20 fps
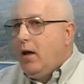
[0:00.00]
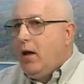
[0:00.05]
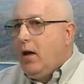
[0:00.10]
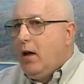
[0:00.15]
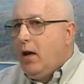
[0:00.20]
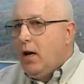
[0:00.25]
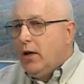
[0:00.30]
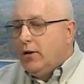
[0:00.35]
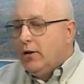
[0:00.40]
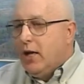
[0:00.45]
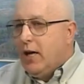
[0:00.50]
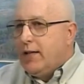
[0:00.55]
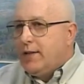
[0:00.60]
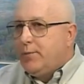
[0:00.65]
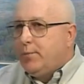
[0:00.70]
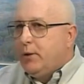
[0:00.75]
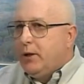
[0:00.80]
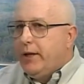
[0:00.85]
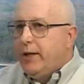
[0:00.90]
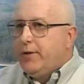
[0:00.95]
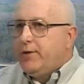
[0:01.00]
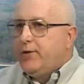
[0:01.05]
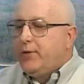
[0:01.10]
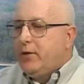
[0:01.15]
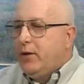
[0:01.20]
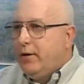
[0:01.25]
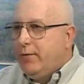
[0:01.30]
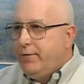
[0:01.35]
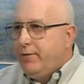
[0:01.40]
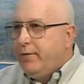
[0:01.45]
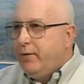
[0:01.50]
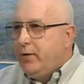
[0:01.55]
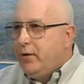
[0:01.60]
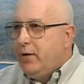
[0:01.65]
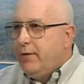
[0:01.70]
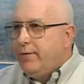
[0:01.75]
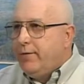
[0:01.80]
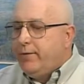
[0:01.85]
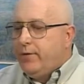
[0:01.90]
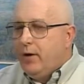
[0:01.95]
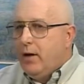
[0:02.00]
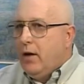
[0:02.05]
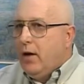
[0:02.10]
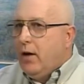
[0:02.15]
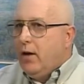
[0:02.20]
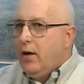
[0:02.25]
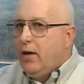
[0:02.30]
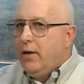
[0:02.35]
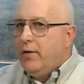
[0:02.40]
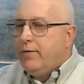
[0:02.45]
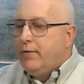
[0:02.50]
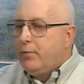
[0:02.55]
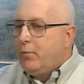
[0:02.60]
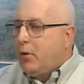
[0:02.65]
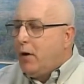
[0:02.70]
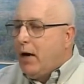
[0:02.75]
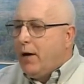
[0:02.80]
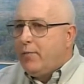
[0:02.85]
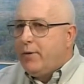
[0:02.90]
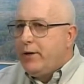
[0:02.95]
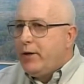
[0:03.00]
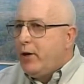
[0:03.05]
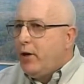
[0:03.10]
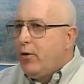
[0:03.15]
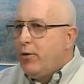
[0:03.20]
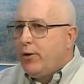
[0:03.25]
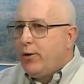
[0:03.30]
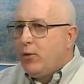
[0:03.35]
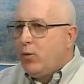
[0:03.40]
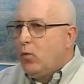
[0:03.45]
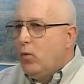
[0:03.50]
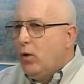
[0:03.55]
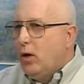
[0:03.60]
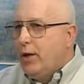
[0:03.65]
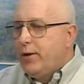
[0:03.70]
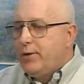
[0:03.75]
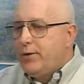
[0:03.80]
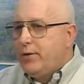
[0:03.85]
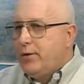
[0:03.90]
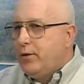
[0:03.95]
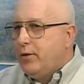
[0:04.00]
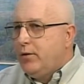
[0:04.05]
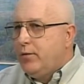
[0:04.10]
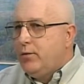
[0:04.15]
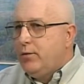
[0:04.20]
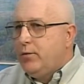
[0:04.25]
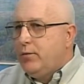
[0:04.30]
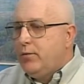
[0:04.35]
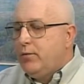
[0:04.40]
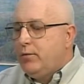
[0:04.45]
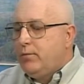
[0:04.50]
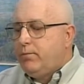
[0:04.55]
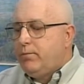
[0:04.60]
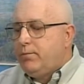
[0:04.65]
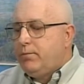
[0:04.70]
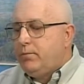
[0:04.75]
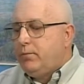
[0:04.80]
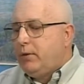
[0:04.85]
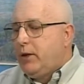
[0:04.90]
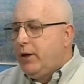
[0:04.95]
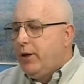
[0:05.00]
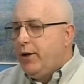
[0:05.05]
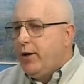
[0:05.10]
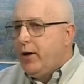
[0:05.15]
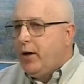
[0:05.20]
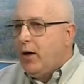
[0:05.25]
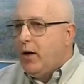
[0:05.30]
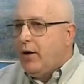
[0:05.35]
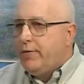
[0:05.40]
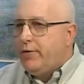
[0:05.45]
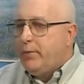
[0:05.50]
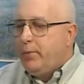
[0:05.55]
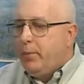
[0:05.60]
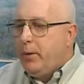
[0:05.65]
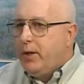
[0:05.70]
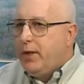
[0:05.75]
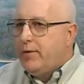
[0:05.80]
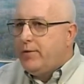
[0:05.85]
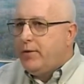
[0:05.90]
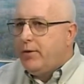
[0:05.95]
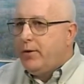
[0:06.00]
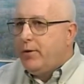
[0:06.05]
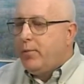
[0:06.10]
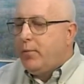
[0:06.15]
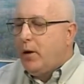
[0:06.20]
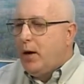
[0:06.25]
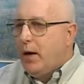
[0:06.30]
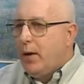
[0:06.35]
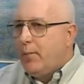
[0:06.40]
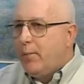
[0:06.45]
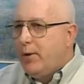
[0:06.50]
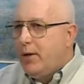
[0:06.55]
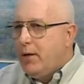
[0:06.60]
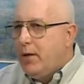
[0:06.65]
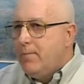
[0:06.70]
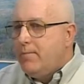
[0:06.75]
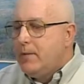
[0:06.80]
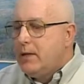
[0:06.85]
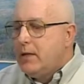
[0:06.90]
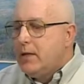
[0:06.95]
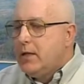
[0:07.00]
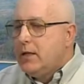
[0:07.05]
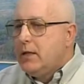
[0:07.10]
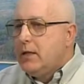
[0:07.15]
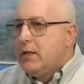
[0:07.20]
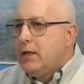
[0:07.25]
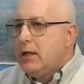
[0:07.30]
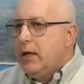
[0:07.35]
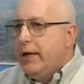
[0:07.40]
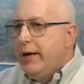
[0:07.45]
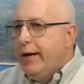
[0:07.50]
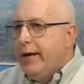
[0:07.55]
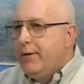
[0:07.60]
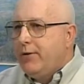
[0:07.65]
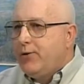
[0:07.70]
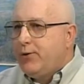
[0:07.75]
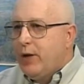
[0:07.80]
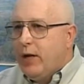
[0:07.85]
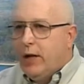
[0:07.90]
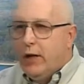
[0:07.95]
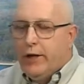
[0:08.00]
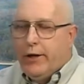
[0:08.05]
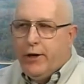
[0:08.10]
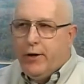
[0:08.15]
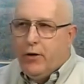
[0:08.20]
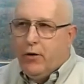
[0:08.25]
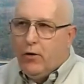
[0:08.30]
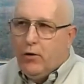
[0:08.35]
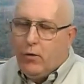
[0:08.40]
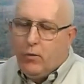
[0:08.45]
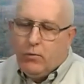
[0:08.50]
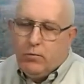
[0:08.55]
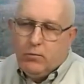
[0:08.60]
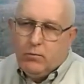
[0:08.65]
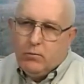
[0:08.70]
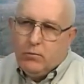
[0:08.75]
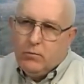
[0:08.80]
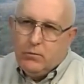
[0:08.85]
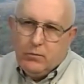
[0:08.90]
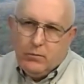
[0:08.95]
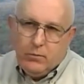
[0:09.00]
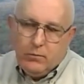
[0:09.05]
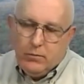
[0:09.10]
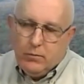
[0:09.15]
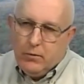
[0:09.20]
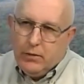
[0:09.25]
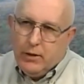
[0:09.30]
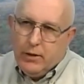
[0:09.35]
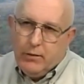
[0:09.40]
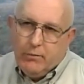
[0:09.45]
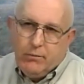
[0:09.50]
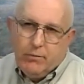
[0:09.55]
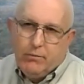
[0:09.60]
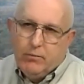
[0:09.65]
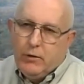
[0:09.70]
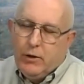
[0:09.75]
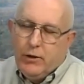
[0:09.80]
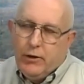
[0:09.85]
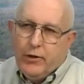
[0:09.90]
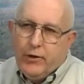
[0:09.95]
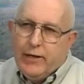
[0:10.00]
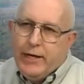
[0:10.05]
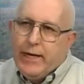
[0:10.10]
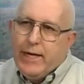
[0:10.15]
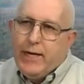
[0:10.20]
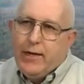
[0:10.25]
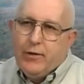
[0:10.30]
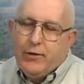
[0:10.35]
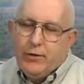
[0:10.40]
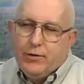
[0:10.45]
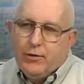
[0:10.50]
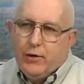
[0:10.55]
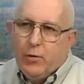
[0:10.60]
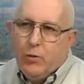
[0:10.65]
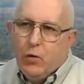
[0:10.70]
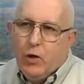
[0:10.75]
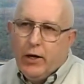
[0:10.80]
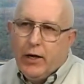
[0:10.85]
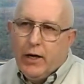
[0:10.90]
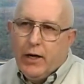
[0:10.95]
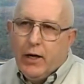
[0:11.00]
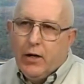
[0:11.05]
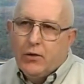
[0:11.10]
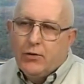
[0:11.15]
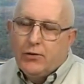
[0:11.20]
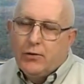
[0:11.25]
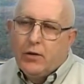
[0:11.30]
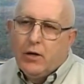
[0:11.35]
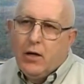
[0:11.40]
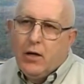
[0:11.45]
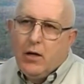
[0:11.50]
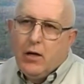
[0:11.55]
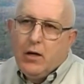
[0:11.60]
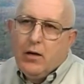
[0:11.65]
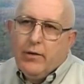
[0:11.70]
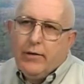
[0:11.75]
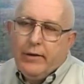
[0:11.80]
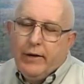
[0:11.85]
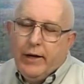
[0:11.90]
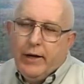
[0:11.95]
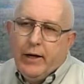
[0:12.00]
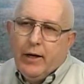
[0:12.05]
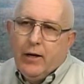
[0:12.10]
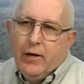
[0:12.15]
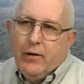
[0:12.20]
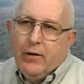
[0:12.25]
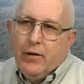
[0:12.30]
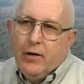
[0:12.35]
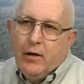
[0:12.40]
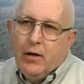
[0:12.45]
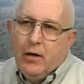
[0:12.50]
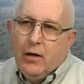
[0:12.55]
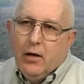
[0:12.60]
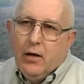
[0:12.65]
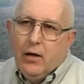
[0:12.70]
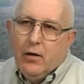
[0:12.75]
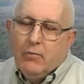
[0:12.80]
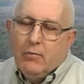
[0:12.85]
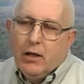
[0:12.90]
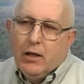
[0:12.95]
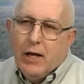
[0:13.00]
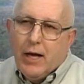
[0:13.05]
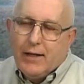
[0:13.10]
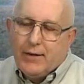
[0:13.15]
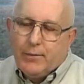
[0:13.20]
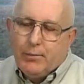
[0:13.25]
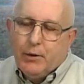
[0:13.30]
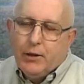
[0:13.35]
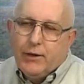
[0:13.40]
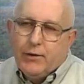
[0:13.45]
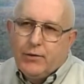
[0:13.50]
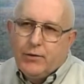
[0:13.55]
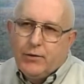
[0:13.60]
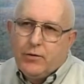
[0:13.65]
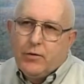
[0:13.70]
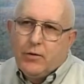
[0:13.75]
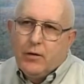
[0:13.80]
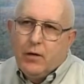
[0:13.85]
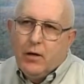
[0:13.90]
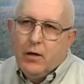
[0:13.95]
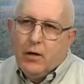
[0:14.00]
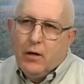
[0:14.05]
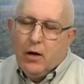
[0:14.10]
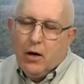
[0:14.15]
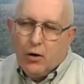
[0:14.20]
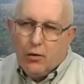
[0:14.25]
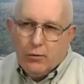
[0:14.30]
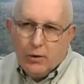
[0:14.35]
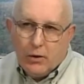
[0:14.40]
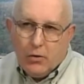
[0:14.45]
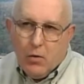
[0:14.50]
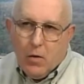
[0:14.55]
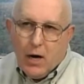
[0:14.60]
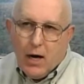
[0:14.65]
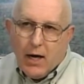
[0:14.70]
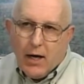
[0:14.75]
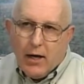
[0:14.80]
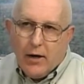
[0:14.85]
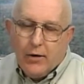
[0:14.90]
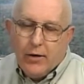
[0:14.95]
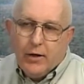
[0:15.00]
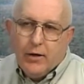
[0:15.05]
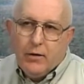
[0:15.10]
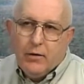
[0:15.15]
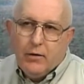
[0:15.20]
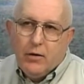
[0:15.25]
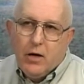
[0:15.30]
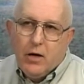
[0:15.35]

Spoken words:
On lot splits, if a property owner wants to cut off a piece of their property and sell it, or they're going to deed it to someone else, then lot splits are required, and